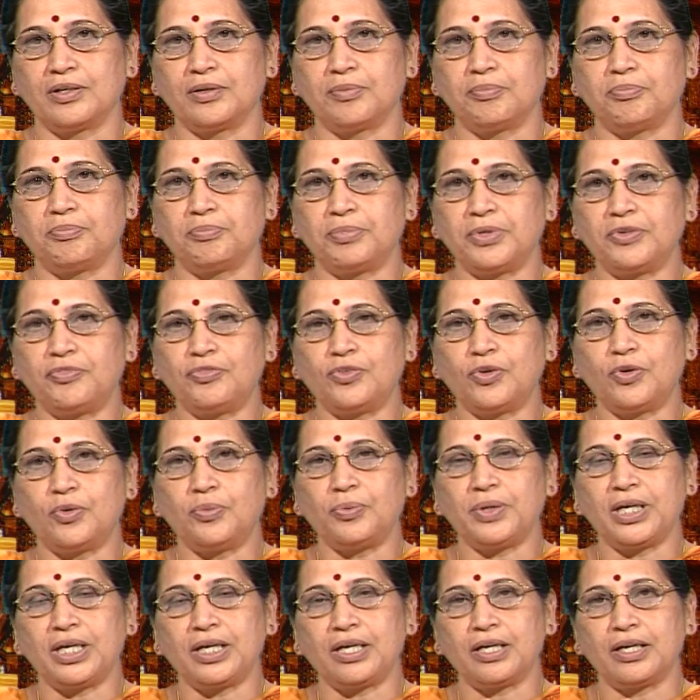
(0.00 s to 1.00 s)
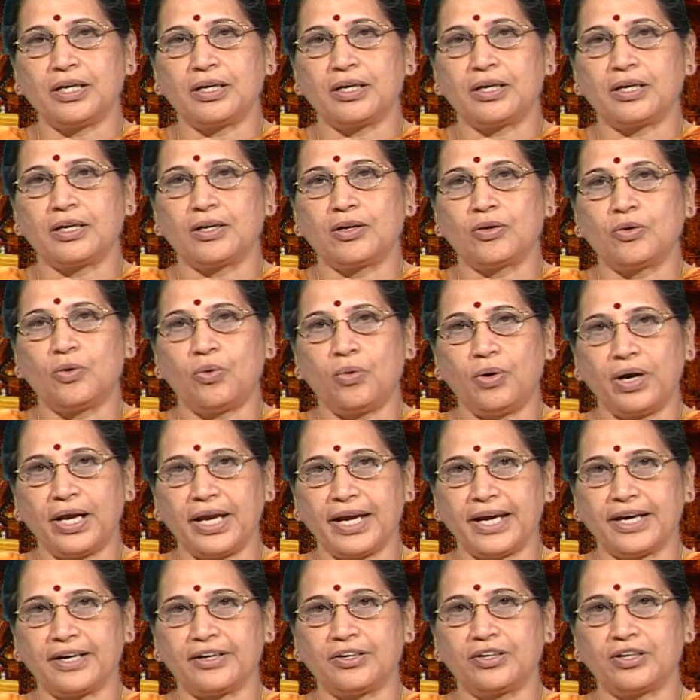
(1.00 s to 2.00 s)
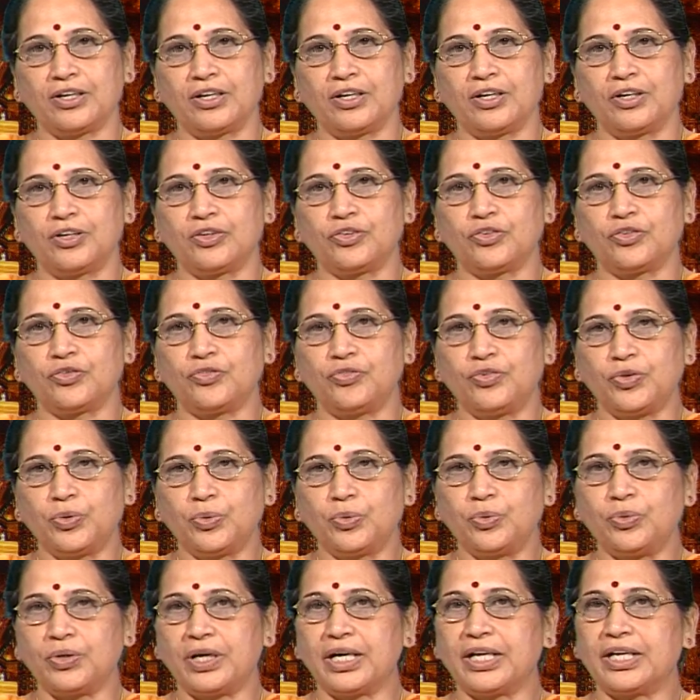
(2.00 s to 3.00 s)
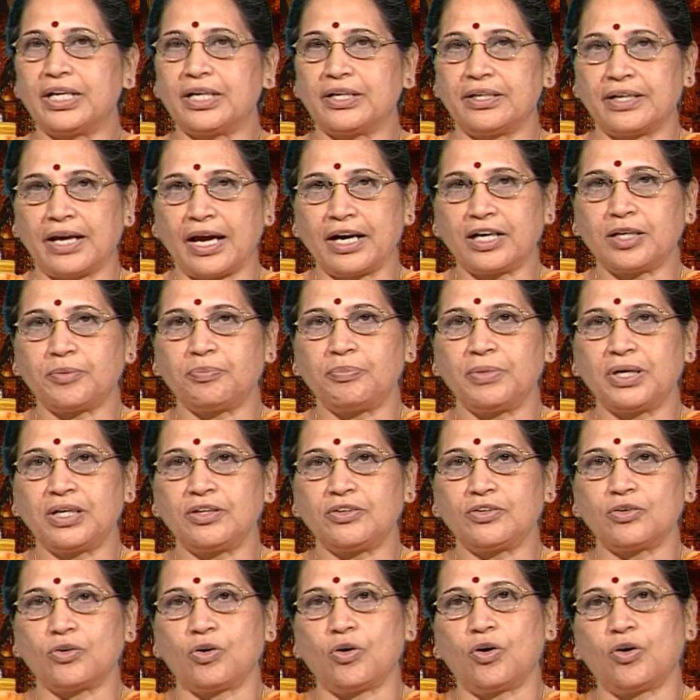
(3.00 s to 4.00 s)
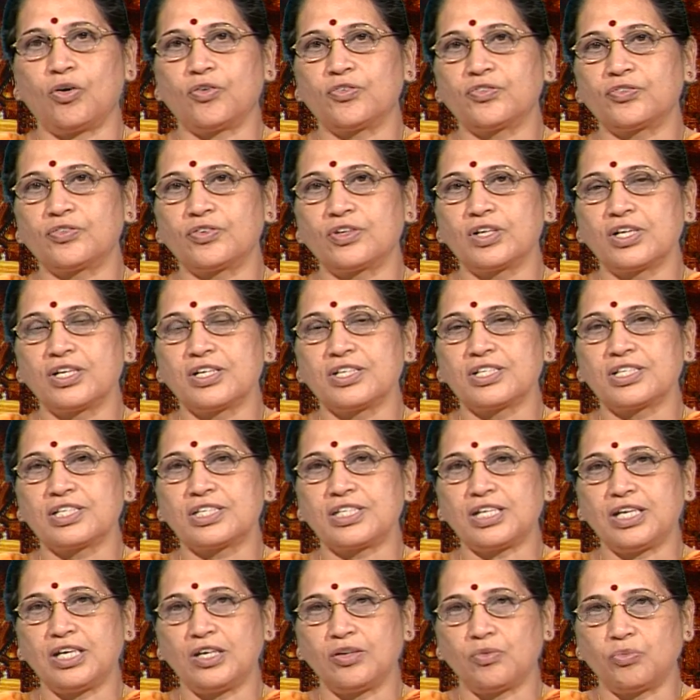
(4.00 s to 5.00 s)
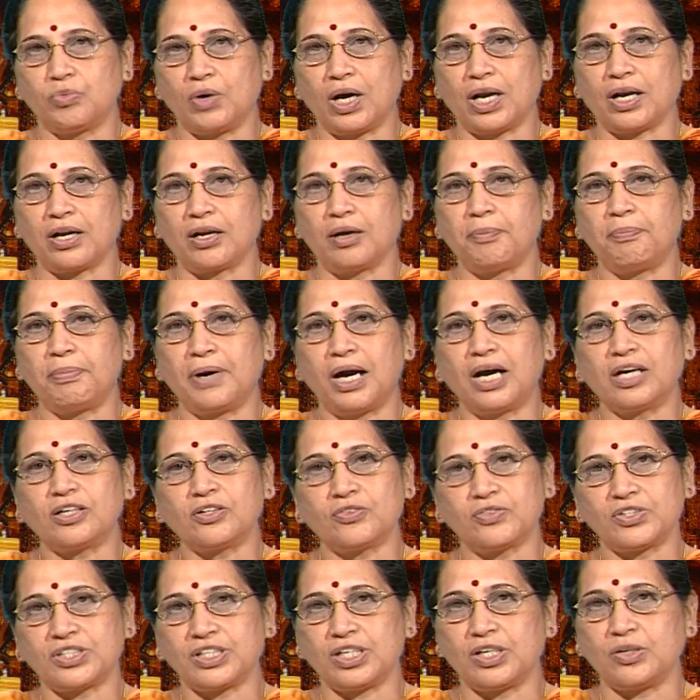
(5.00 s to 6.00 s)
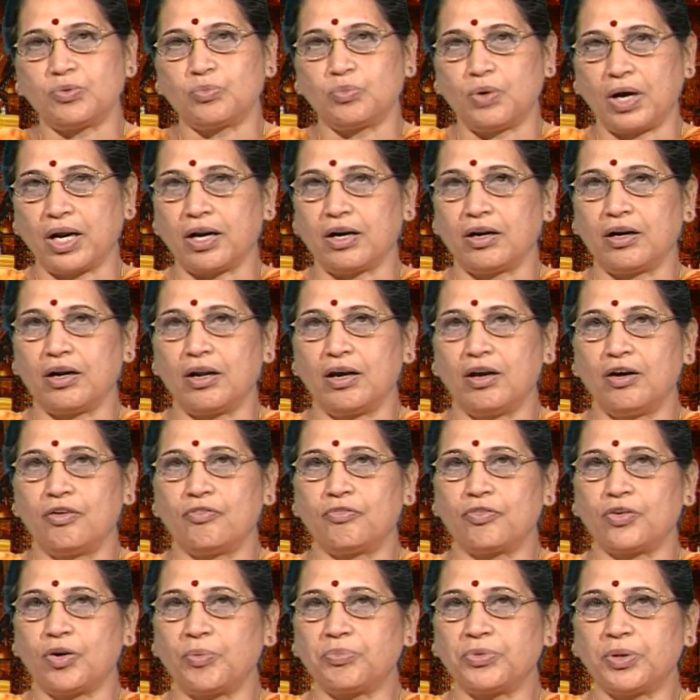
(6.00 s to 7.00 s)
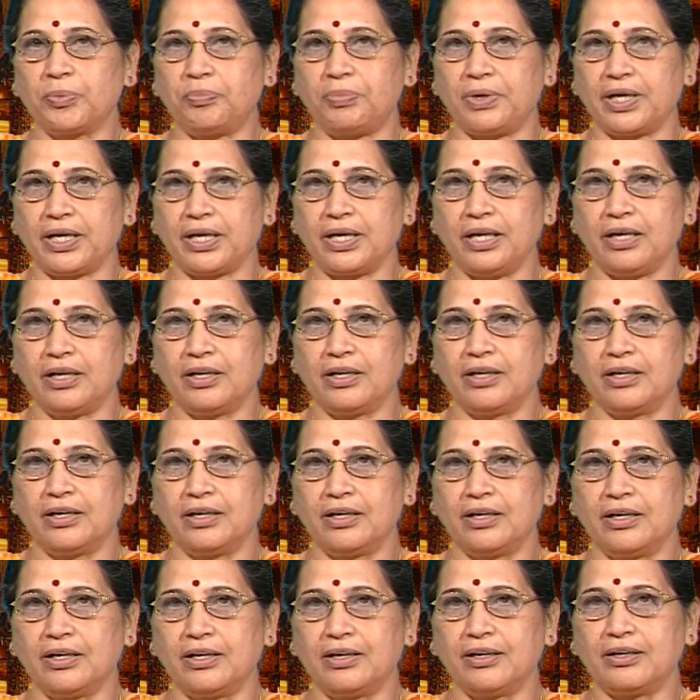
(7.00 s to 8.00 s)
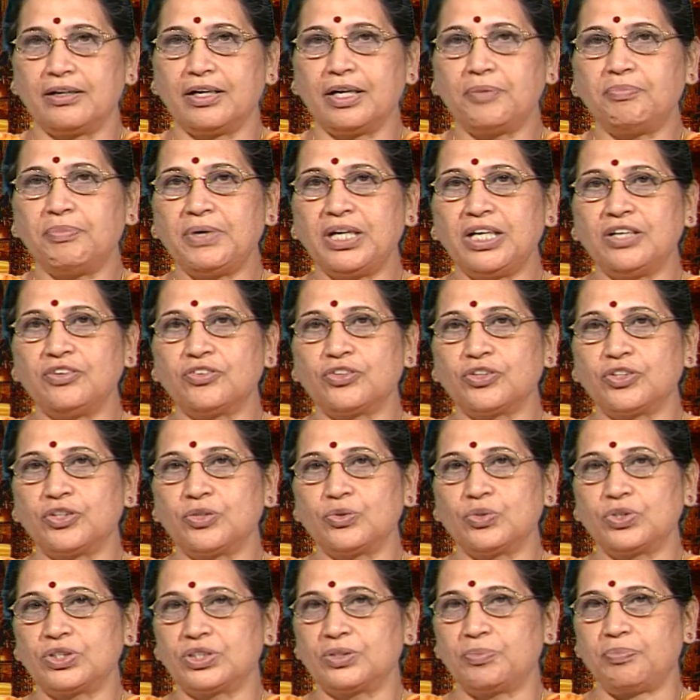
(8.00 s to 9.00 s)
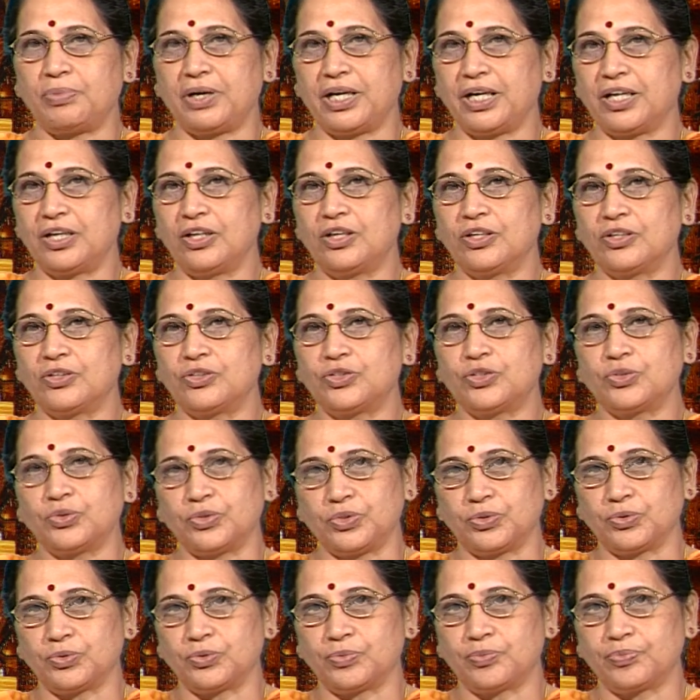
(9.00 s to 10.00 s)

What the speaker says: Before we go ahead to view an enactment of scene 1, a part of scene 1 from the play, let me introduce the play to you.